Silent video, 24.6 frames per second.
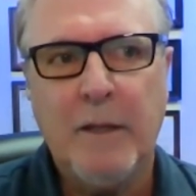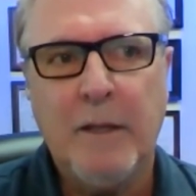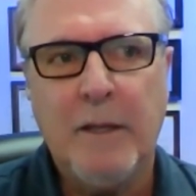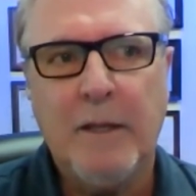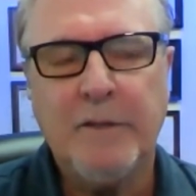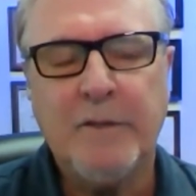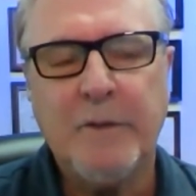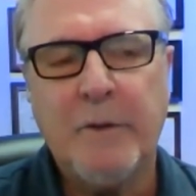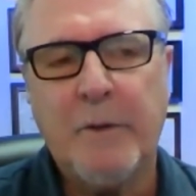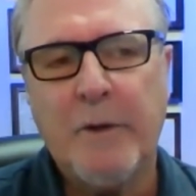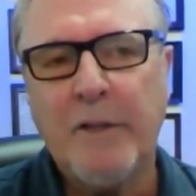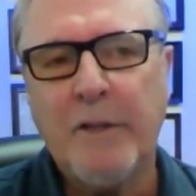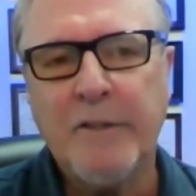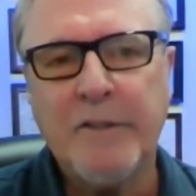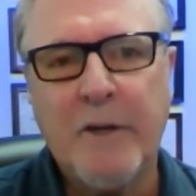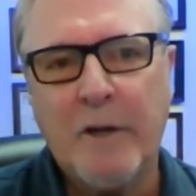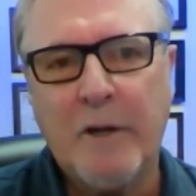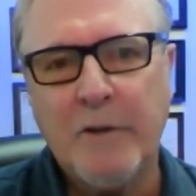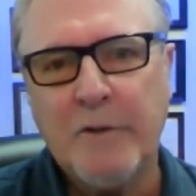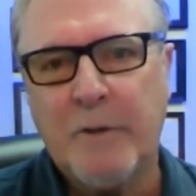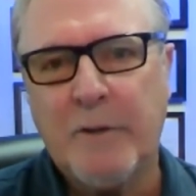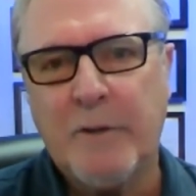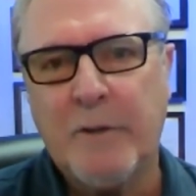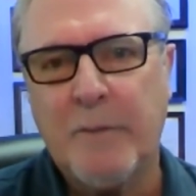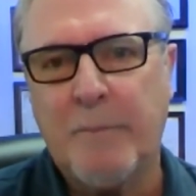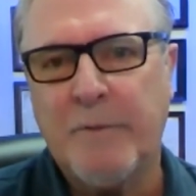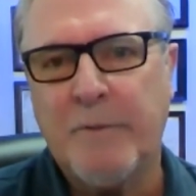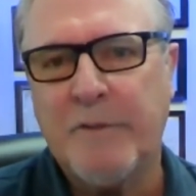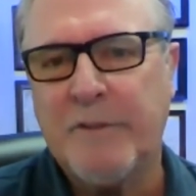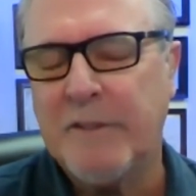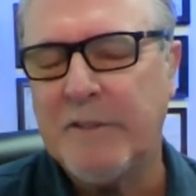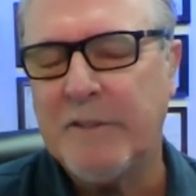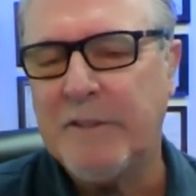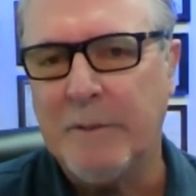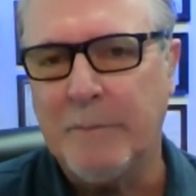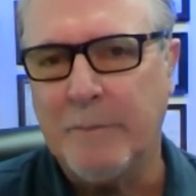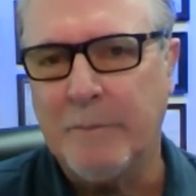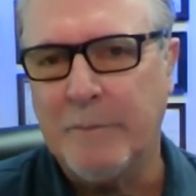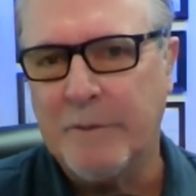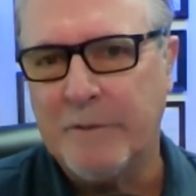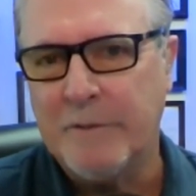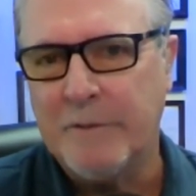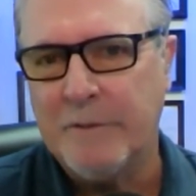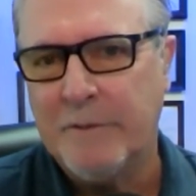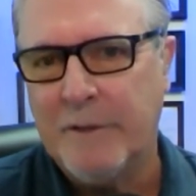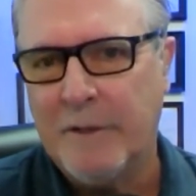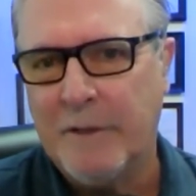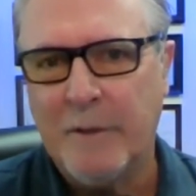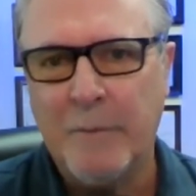And so it all starts with the systems
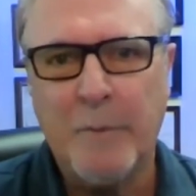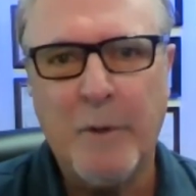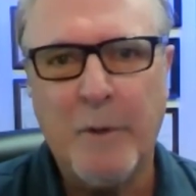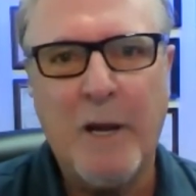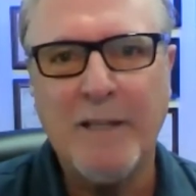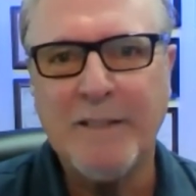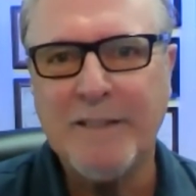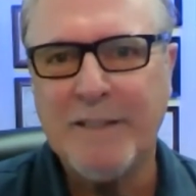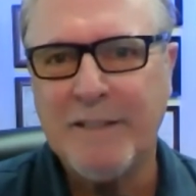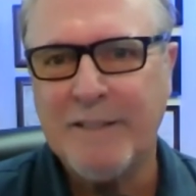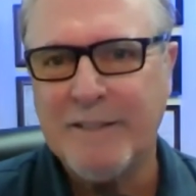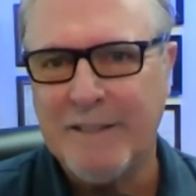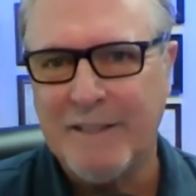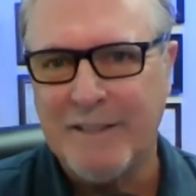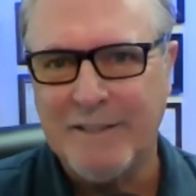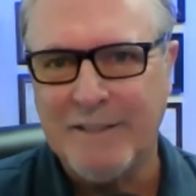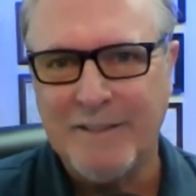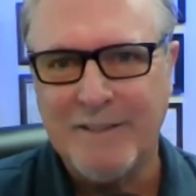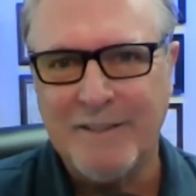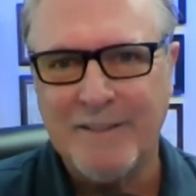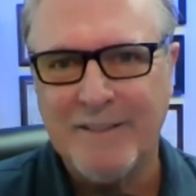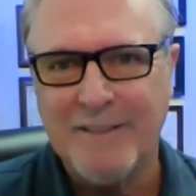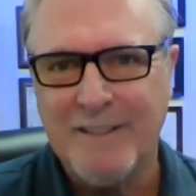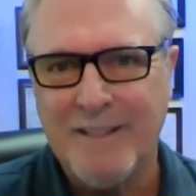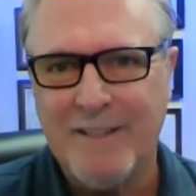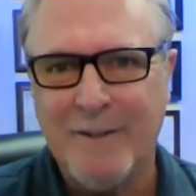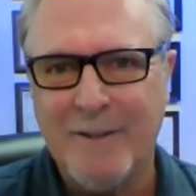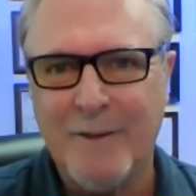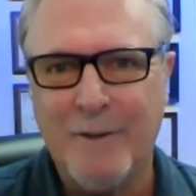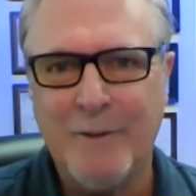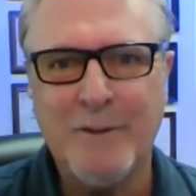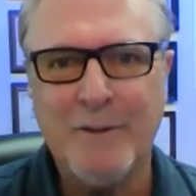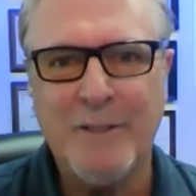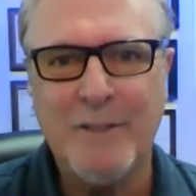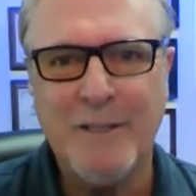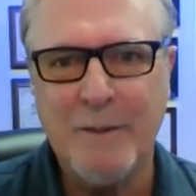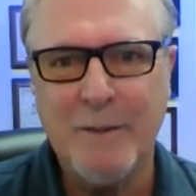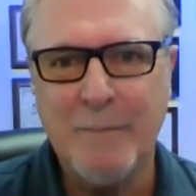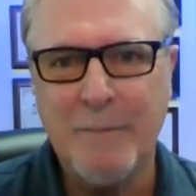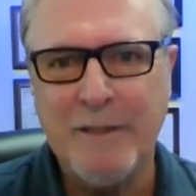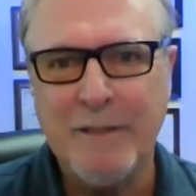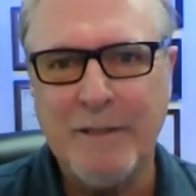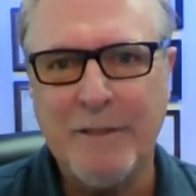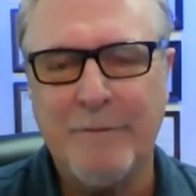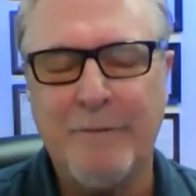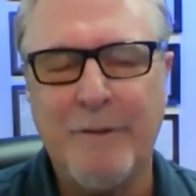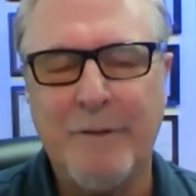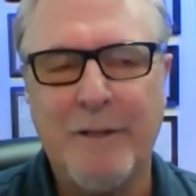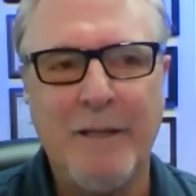and the processes, and those need to be
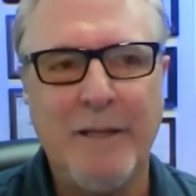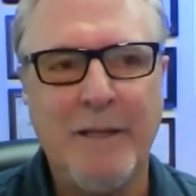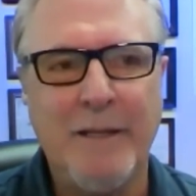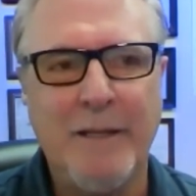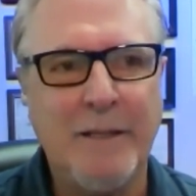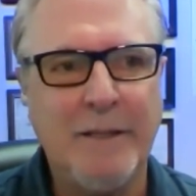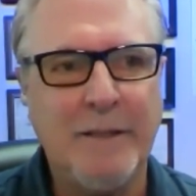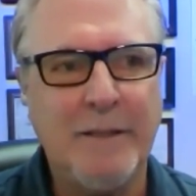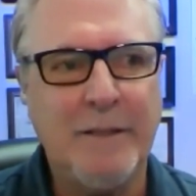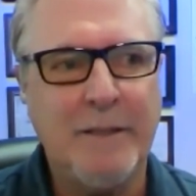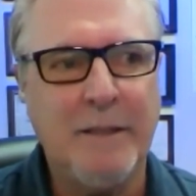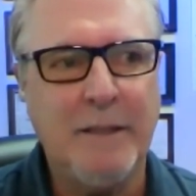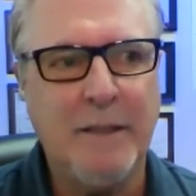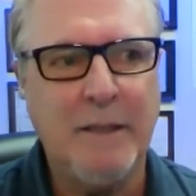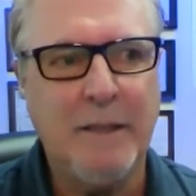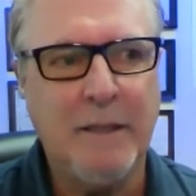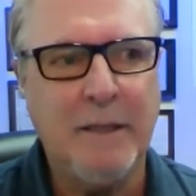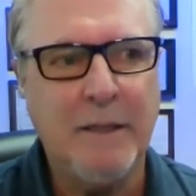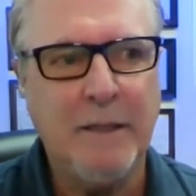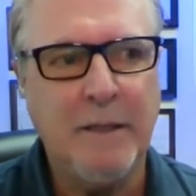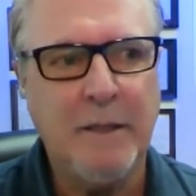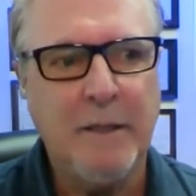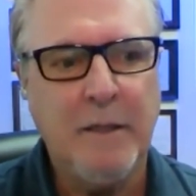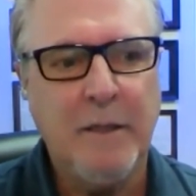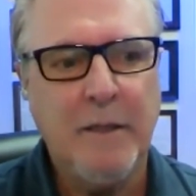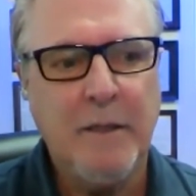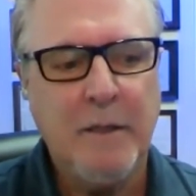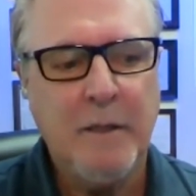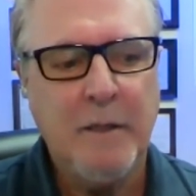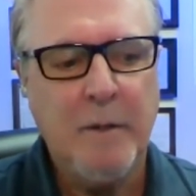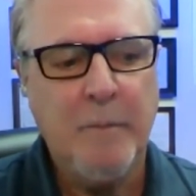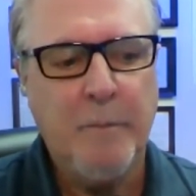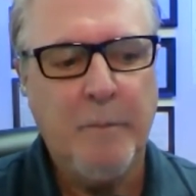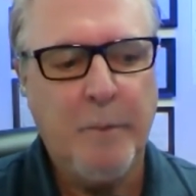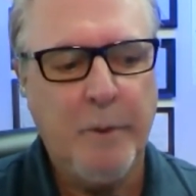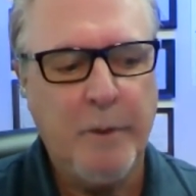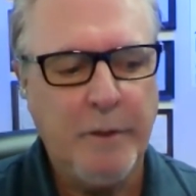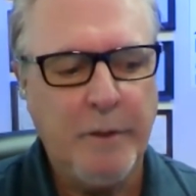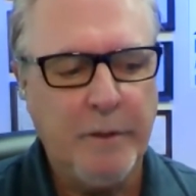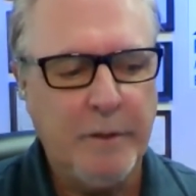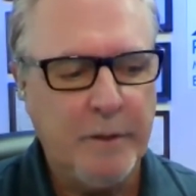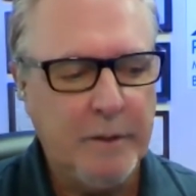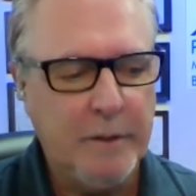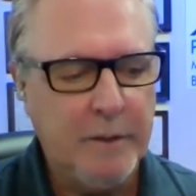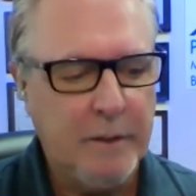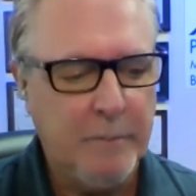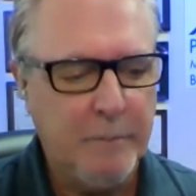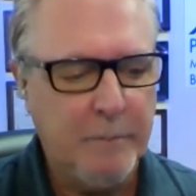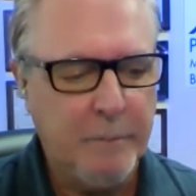defined and put
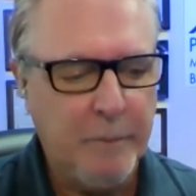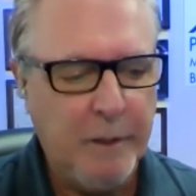in